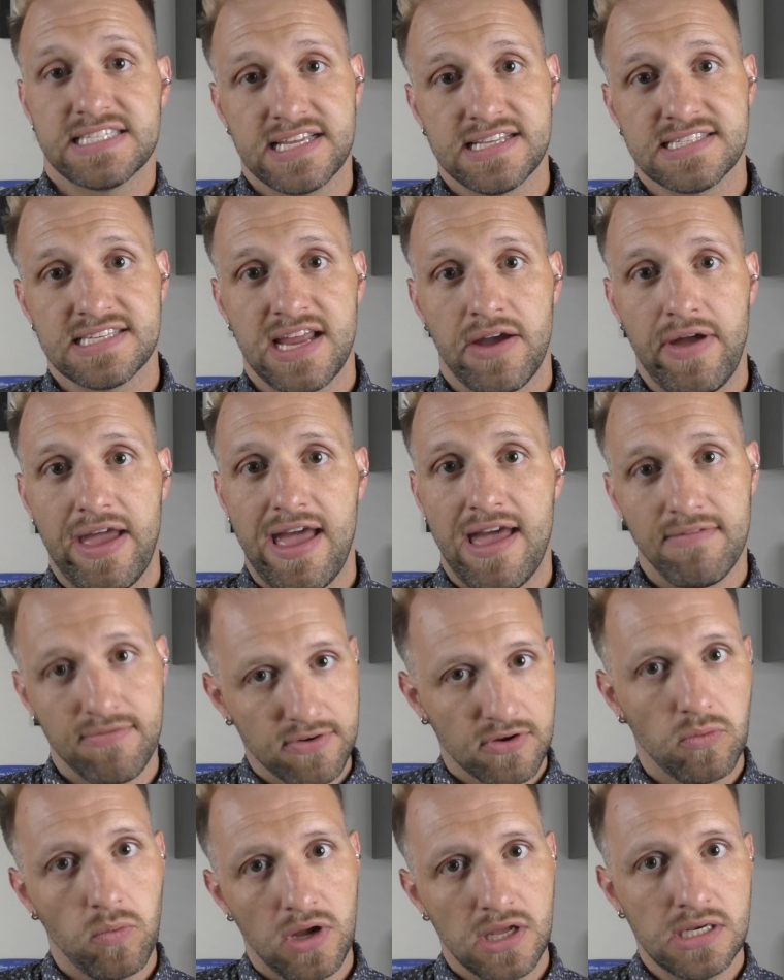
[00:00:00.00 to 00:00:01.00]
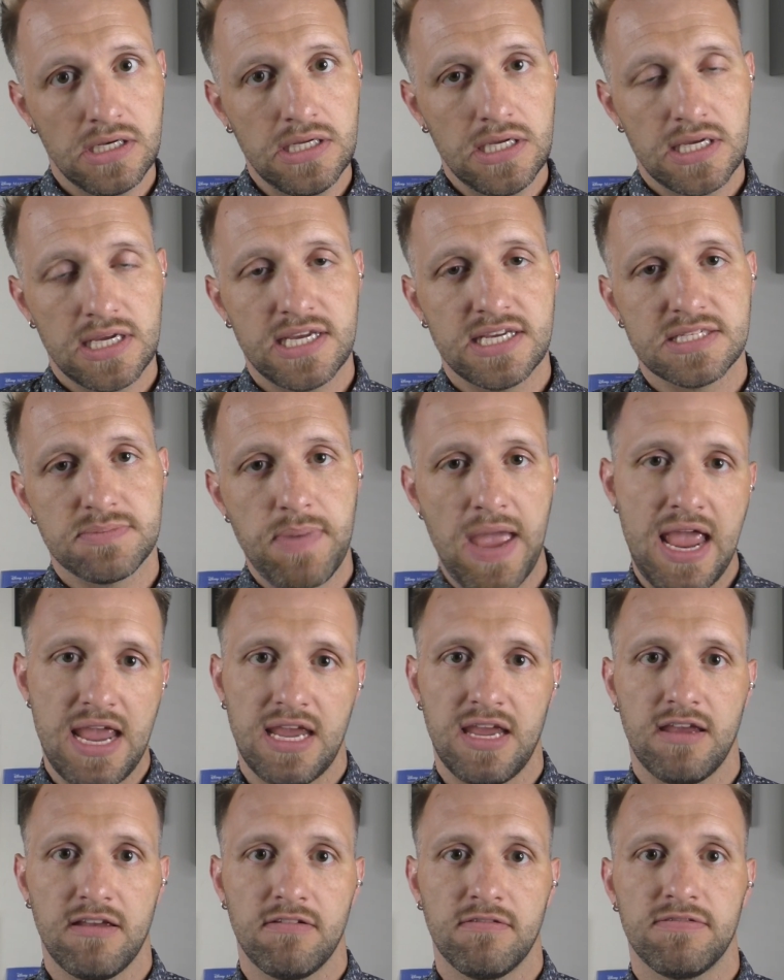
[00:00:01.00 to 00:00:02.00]
since now everyone is
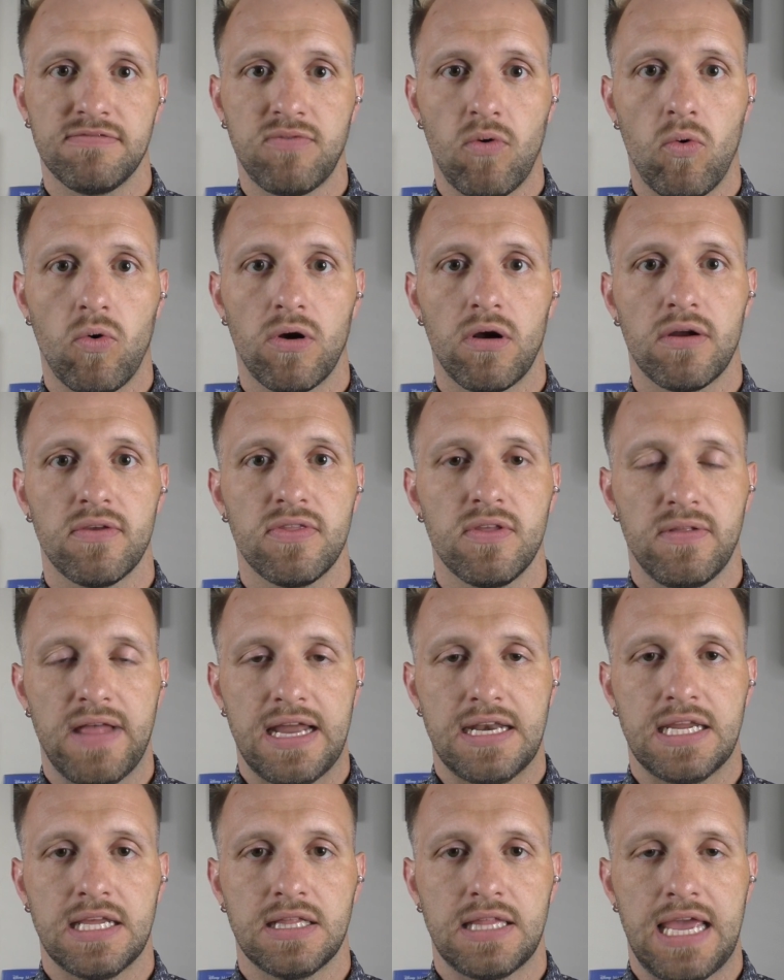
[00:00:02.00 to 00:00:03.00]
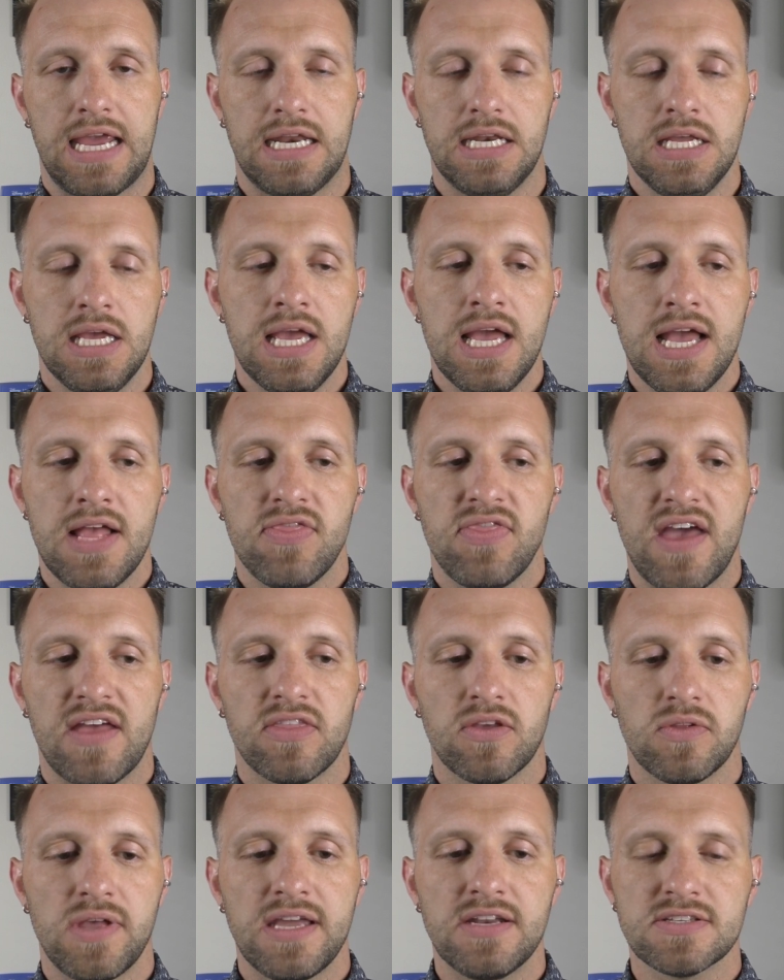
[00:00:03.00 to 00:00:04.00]
paying for the Lightning Lane, that
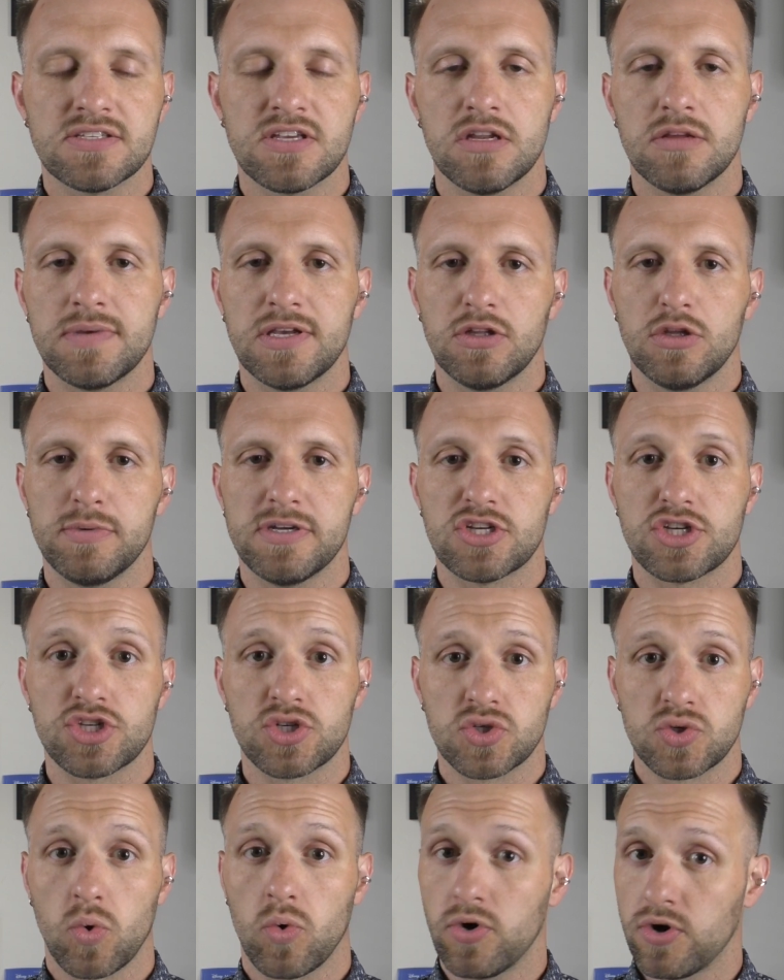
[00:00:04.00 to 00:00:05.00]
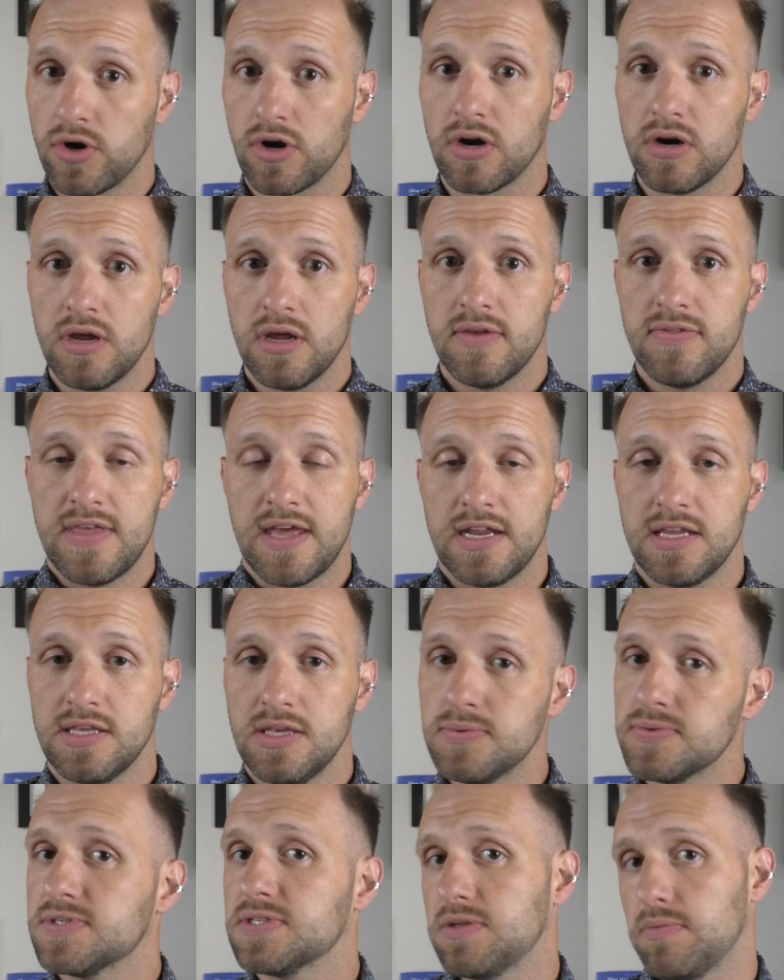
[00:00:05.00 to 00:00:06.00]
the line is going to be a little bit shorter than it
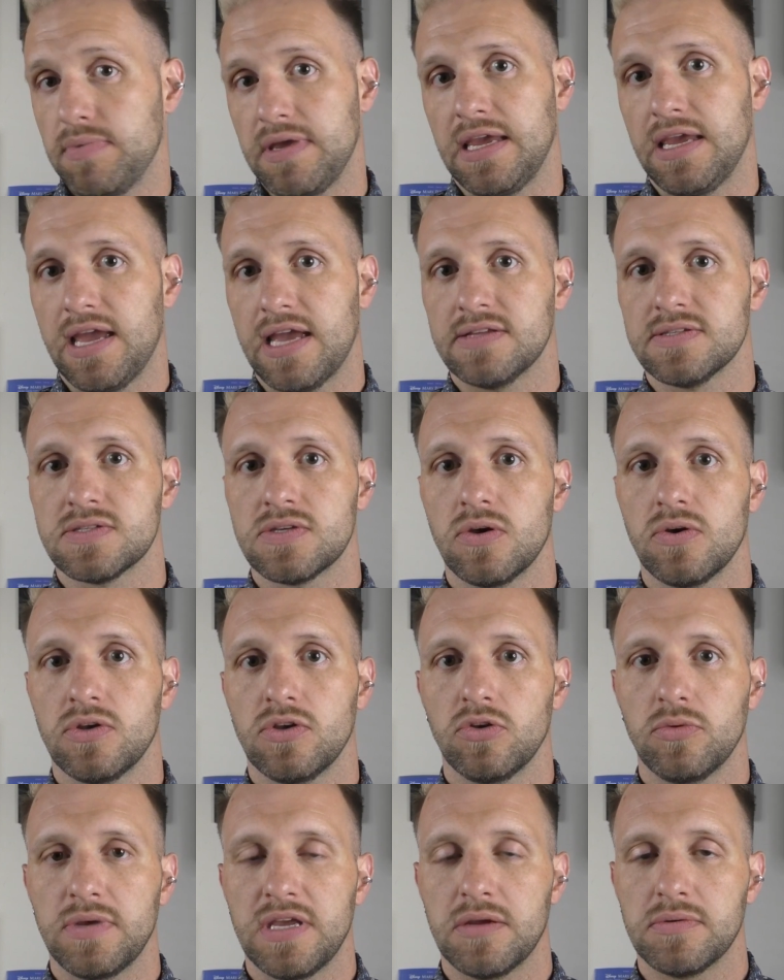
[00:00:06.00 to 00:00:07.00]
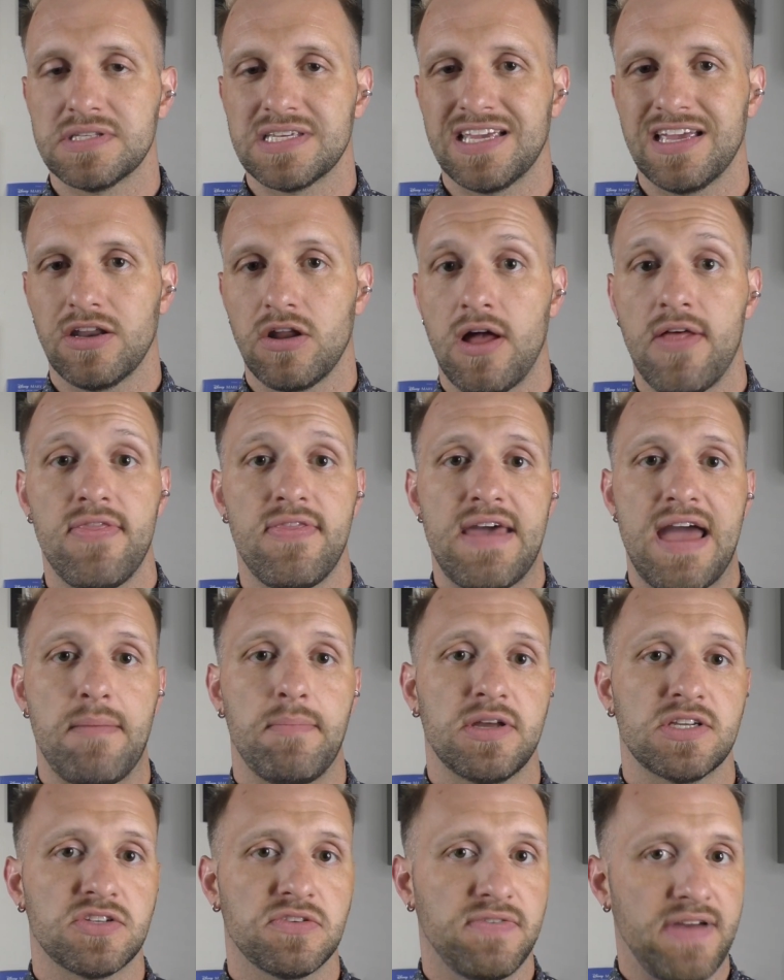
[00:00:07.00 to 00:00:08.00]
used to be, and so you'll be able to get on that much